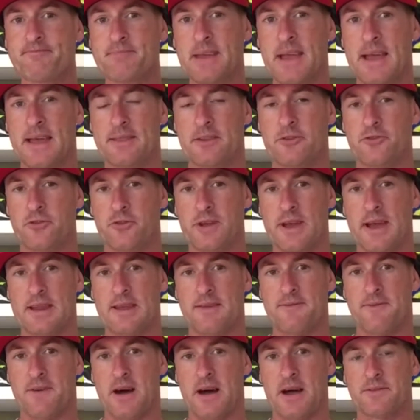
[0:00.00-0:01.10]
and the junior
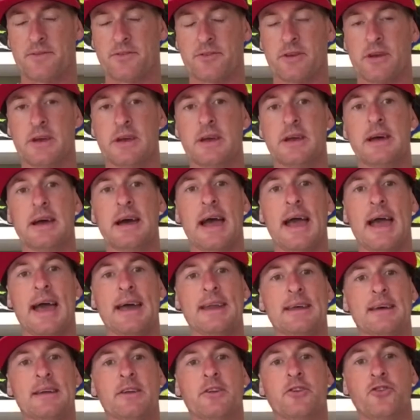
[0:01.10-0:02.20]
85s,
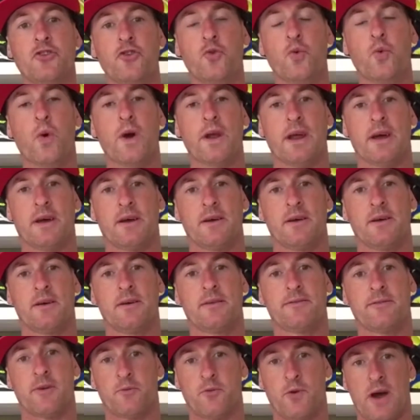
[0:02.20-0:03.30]
had a new winner
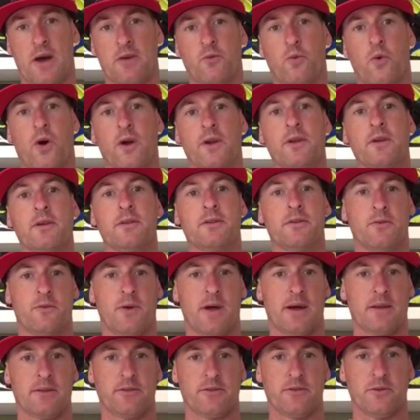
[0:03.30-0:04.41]
from round 1 to
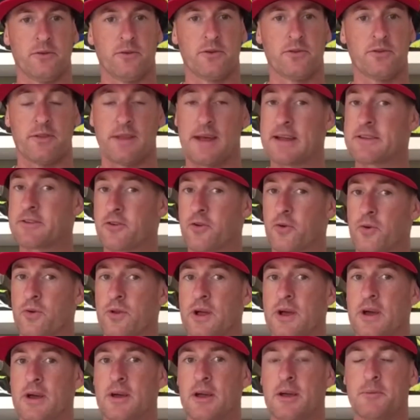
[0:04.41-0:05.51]
round 2. So that's cool.
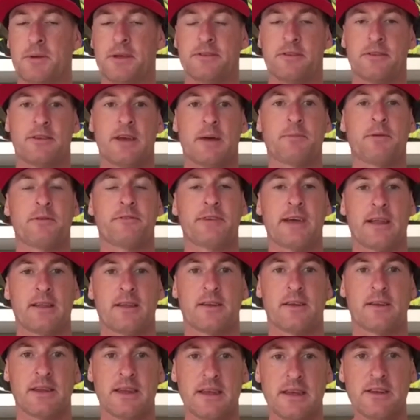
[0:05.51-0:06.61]
It means the depth of talent
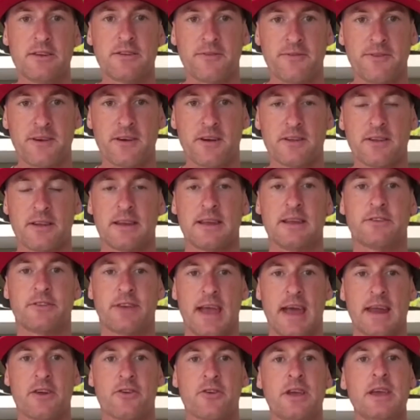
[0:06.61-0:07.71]
in each field, in each
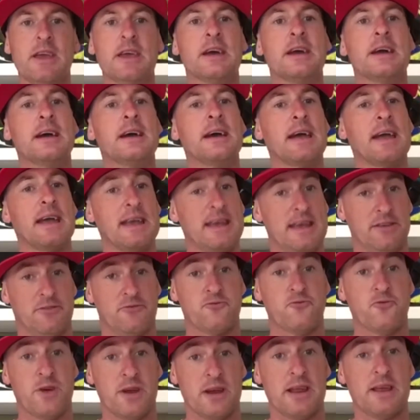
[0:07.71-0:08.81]
category, is
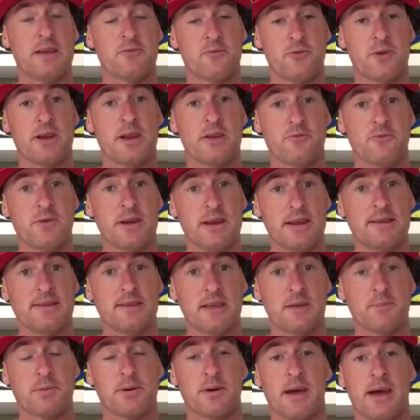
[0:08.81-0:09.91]
really
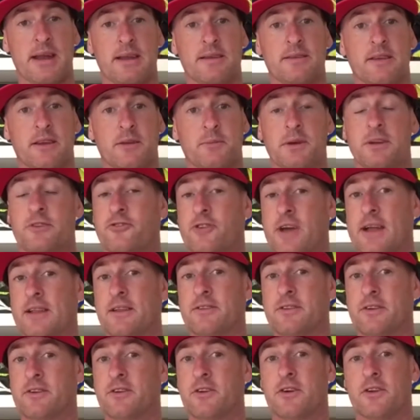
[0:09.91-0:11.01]
deep, and it's going to be a
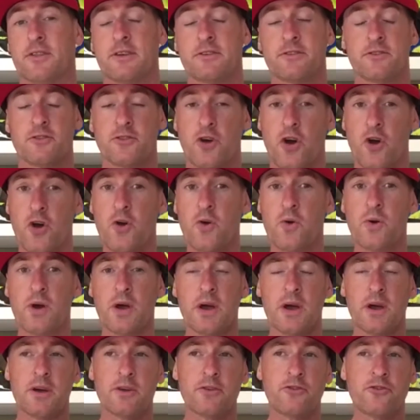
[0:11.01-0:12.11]
challenging year. There's no
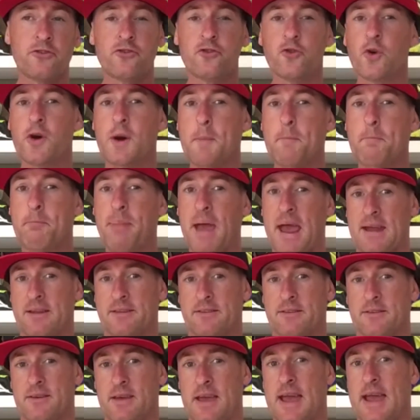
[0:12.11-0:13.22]
sure bet
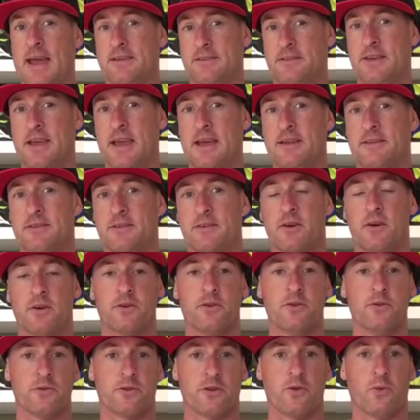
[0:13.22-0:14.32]
as yet on
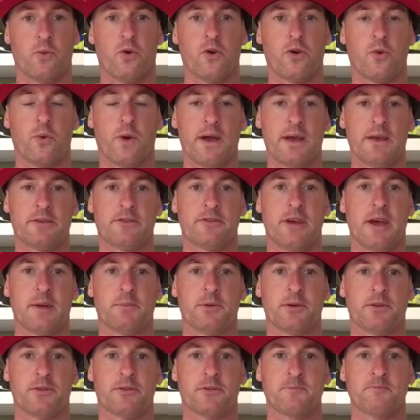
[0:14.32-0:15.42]
who's going to walk away as
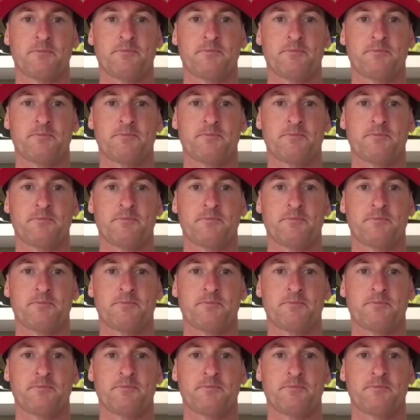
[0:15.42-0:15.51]
champions.